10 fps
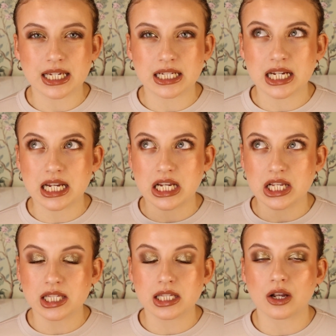It
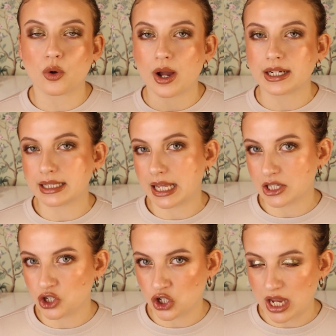is quite a
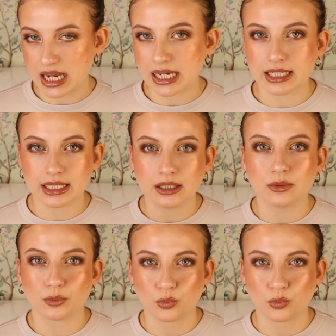light shade.